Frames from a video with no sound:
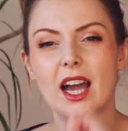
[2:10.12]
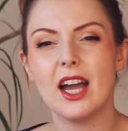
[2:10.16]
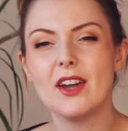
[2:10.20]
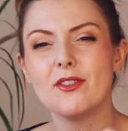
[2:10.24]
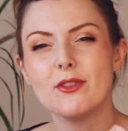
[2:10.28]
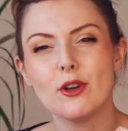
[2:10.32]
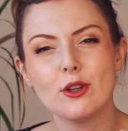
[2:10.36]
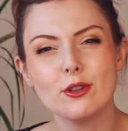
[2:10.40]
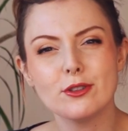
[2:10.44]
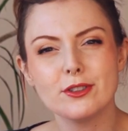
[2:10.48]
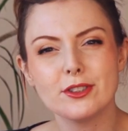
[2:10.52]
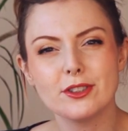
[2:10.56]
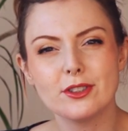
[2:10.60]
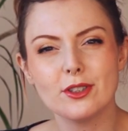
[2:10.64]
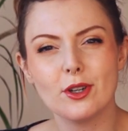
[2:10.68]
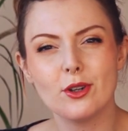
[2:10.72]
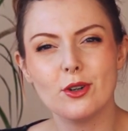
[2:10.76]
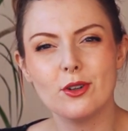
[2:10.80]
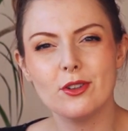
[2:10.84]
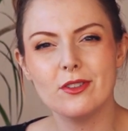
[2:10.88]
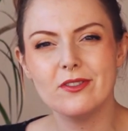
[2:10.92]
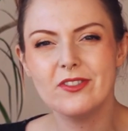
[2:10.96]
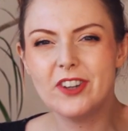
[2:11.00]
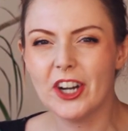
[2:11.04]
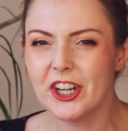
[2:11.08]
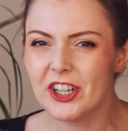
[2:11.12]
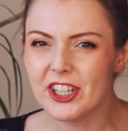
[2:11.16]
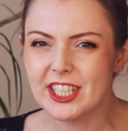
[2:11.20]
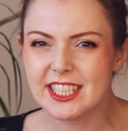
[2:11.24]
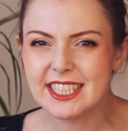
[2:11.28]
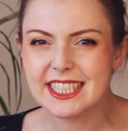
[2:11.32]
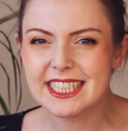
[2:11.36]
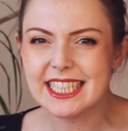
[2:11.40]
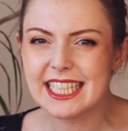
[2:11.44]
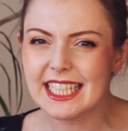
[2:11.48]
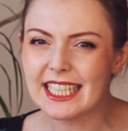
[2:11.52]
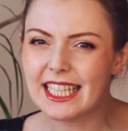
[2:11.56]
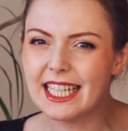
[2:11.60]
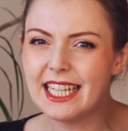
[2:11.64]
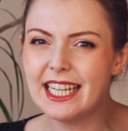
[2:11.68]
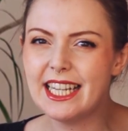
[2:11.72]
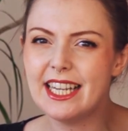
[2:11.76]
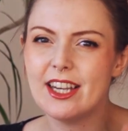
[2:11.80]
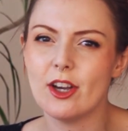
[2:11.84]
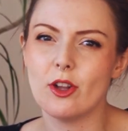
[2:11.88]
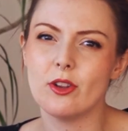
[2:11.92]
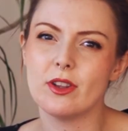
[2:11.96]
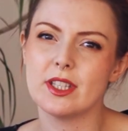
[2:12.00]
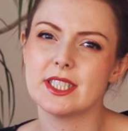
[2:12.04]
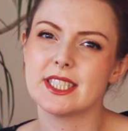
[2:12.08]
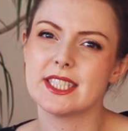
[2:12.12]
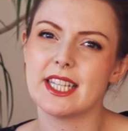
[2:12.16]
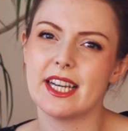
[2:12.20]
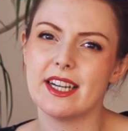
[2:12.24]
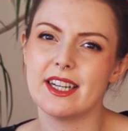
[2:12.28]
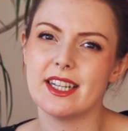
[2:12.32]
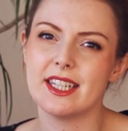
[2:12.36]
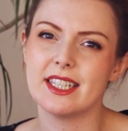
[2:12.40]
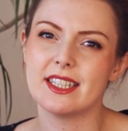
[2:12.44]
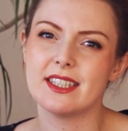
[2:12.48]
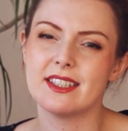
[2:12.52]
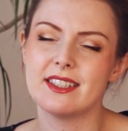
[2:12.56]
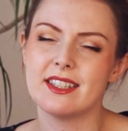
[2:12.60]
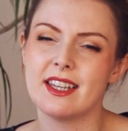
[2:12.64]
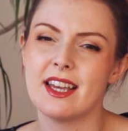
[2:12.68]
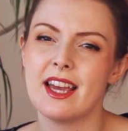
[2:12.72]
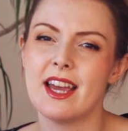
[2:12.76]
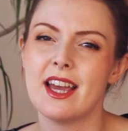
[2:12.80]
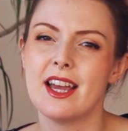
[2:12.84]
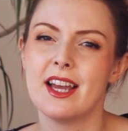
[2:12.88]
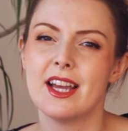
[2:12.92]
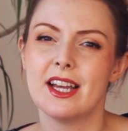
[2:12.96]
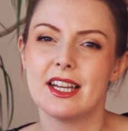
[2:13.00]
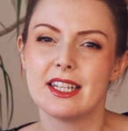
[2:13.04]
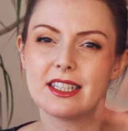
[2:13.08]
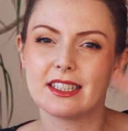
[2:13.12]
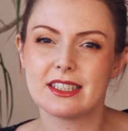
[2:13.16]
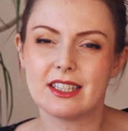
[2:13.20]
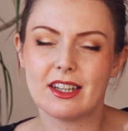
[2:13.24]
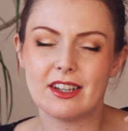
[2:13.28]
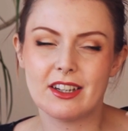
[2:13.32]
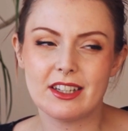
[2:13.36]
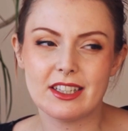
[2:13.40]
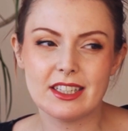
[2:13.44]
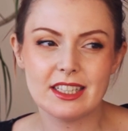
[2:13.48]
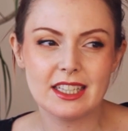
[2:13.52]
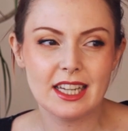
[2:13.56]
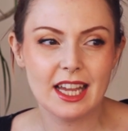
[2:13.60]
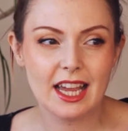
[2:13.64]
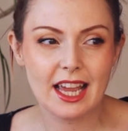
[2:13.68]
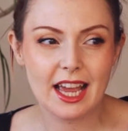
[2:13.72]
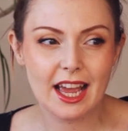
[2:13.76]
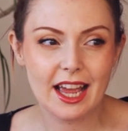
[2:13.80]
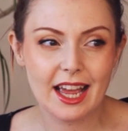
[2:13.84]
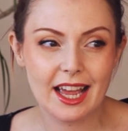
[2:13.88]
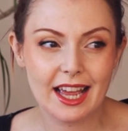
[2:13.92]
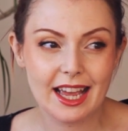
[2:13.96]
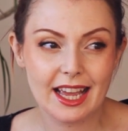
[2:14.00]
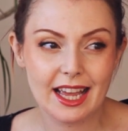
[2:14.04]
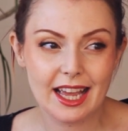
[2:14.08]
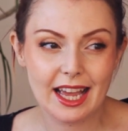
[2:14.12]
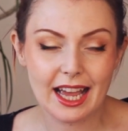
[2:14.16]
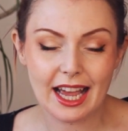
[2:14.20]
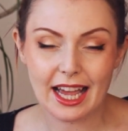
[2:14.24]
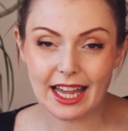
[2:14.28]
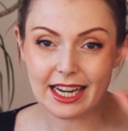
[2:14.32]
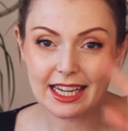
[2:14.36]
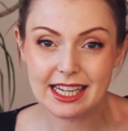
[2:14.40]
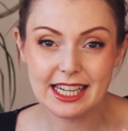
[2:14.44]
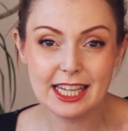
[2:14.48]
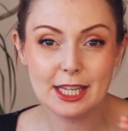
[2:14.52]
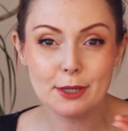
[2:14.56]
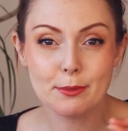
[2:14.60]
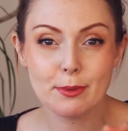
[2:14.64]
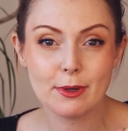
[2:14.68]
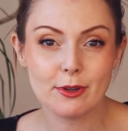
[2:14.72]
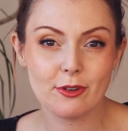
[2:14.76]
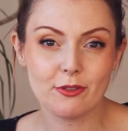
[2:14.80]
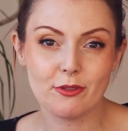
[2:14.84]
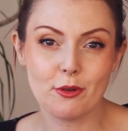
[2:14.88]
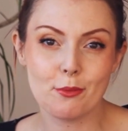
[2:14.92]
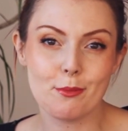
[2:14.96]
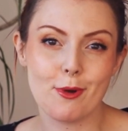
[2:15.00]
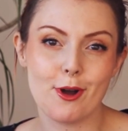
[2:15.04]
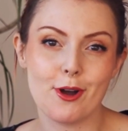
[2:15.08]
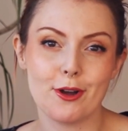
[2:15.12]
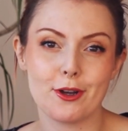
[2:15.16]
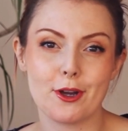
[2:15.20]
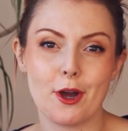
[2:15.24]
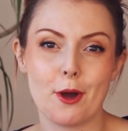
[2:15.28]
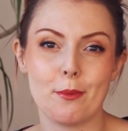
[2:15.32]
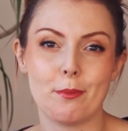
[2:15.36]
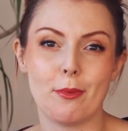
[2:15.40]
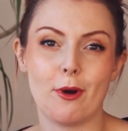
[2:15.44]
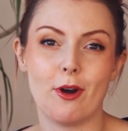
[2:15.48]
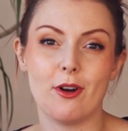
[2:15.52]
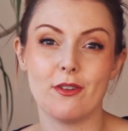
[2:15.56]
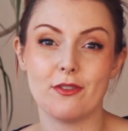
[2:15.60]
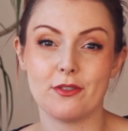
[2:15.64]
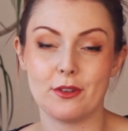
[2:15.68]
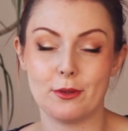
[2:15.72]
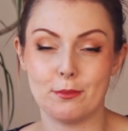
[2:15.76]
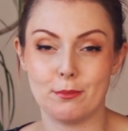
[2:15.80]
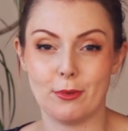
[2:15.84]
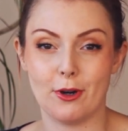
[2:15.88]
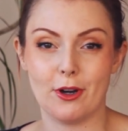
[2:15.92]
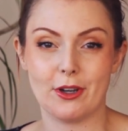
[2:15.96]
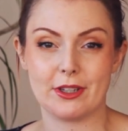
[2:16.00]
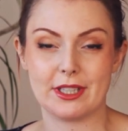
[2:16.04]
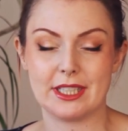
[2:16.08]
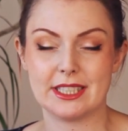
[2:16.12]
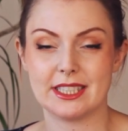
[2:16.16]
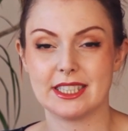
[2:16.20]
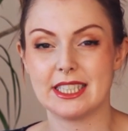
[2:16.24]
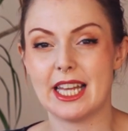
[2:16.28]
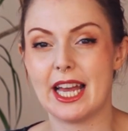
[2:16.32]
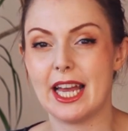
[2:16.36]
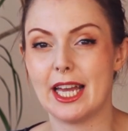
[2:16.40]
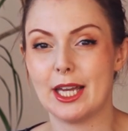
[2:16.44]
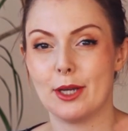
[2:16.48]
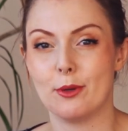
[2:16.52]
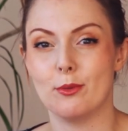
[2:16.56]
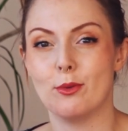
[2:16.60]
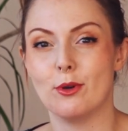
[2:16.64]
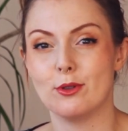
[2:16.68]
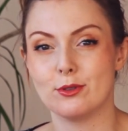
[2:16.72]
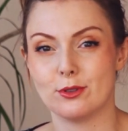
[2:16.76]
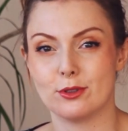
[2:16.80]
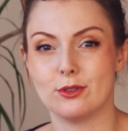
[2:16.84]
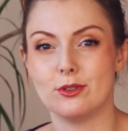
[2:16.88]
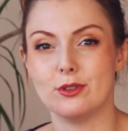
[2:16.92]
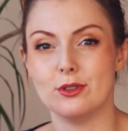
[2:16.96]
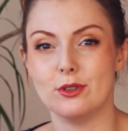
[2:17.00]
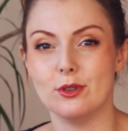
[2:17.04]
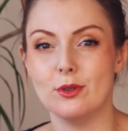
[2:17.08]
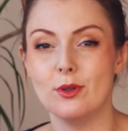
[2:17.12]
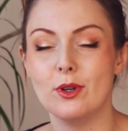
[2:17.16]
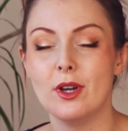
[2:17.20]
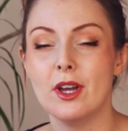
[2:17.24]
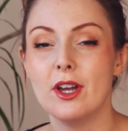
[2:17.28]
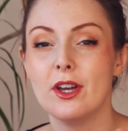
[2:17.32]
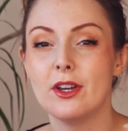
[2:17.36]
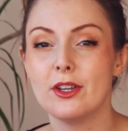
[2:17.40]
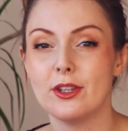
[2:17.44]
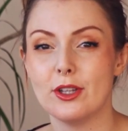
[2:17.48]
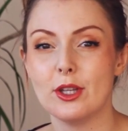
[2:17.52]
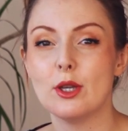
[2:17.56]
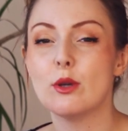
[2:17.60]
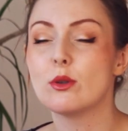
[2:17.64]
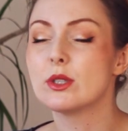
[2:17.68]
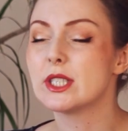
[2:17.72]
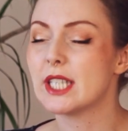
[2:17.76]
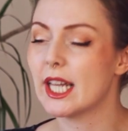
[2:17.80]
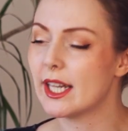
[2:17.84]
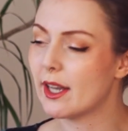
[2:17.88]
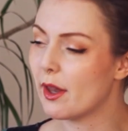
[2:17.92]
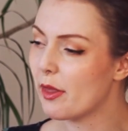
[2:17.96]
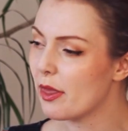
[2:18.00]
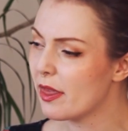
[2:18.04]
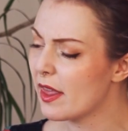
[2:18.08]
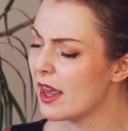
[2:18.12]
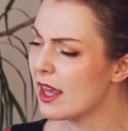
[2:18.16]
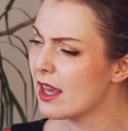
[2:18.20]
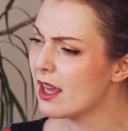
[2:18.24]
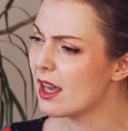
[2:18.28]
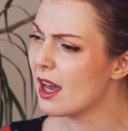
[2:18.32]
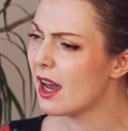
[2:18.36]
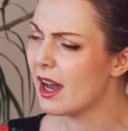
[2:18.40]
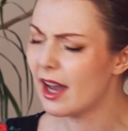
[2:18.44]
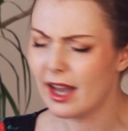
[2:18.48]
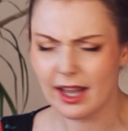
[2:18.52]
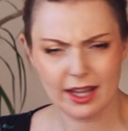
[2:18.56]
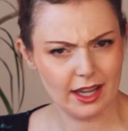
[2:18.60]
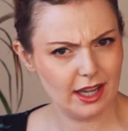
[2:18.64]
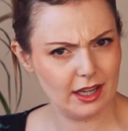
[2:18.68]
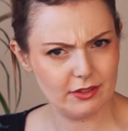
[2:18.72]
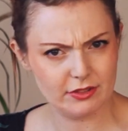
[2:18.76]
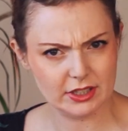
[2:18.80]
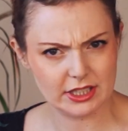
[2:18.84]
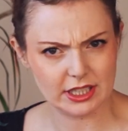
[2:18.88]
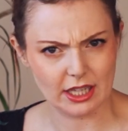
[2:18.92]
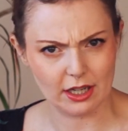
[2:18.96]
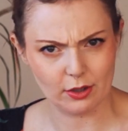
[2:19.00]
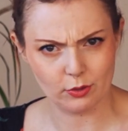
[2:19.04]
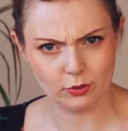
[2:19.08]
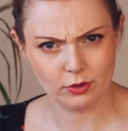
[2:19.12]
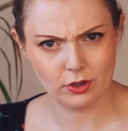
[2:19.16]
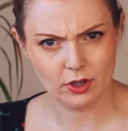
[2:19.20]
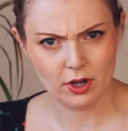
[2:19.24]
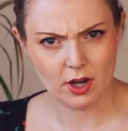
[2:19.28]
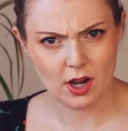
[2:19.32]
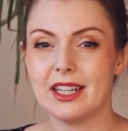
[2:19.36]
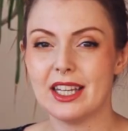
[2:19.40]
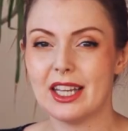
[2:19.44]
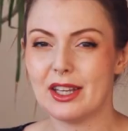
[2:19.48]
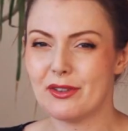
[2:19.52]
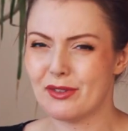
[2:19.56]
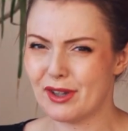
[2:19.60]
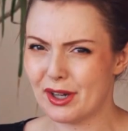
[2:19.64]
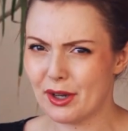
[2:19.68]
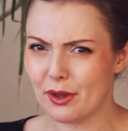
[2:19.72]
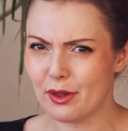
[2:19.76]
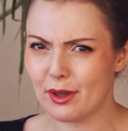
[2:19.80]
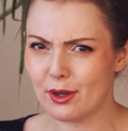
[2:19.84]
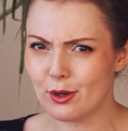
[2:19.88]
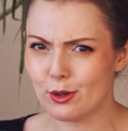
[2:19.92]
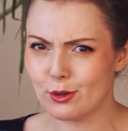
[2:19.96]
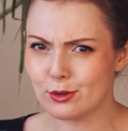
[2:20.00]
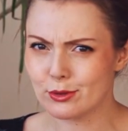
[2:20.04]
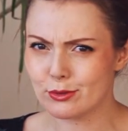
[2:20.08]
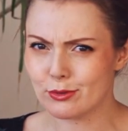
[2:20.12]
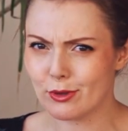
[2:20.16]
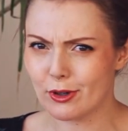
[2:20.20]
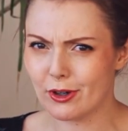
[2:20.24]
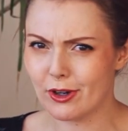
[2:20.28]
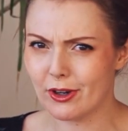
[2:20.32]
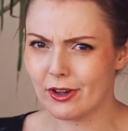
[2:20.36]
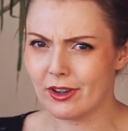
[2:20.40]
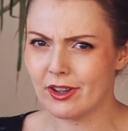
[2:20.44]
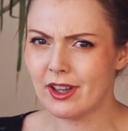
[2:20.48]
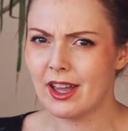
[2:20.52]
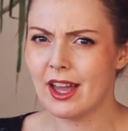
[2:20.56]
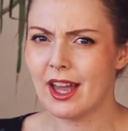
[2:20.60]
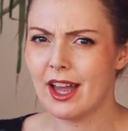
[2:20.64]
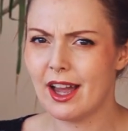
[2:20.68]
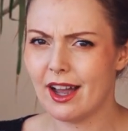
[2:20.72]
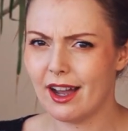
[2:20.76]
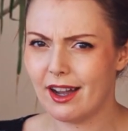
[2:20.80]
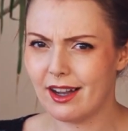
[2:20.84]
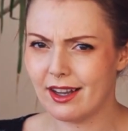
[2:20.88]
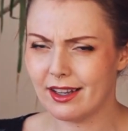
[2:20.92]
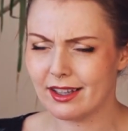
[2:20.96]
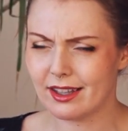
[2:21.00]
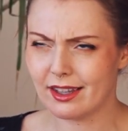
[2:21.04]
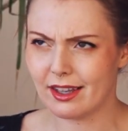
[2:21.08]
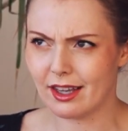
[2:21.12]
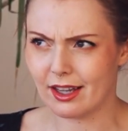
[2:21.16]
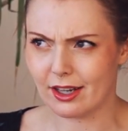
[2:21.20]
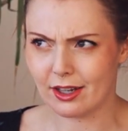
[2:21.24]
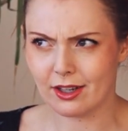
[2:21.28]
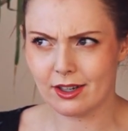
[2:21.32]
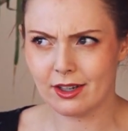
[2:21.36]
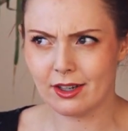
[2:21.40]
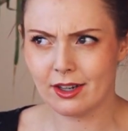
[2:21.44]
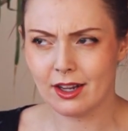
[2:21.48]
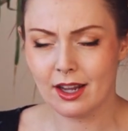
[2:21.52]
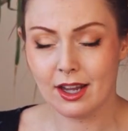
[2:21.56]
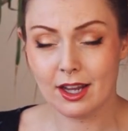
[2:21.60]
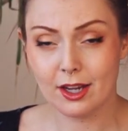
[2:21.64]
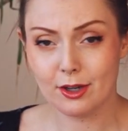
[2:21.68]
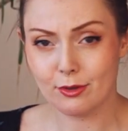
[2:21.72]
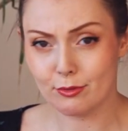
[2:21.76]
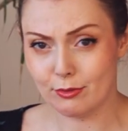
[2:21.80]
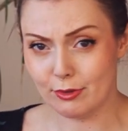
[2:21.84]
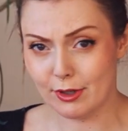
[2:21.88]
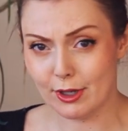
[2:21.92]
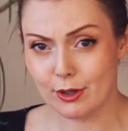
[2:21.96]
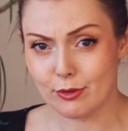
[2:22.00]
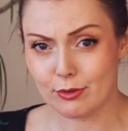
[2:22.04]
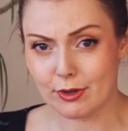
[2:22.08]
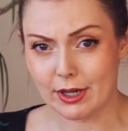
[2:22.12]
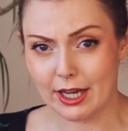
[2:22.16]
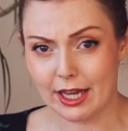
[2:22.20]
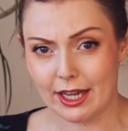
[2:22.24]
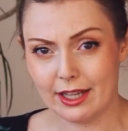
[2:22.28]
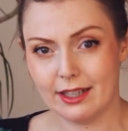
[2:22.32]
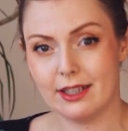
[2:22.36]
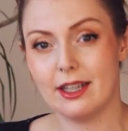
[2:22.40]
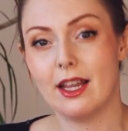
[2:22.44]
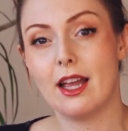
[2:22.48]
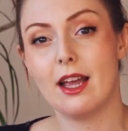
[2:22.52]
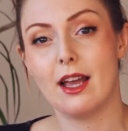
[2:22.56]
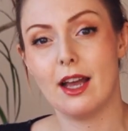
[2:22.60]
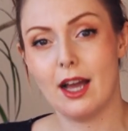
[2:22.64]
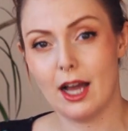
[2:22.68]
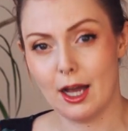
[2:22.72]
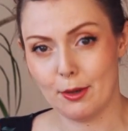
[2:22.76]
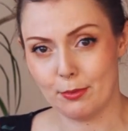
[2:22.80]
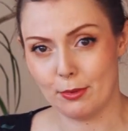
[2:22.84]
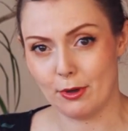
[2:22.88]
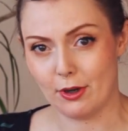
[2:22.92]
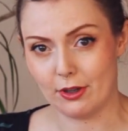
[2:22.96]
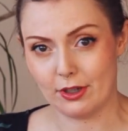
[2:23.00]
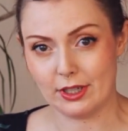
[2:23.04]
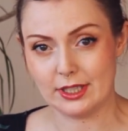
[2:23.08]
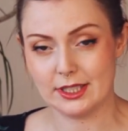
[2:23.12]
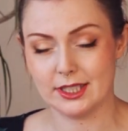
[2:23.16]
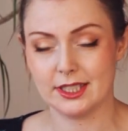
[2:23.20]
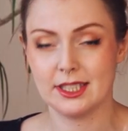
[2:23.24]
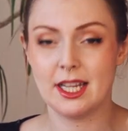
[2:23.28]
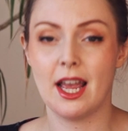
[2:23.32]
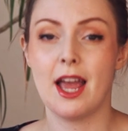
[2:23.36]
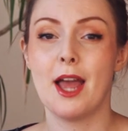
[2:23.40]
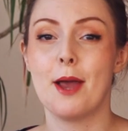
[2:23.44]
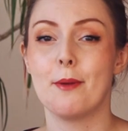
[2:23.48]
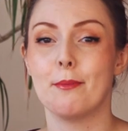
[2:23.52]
I've also very sneakily on the side done a little bit of a mock-up of the bodice I want to use, and I think I have it down. If anything goes wrong, I can recreate a bodice.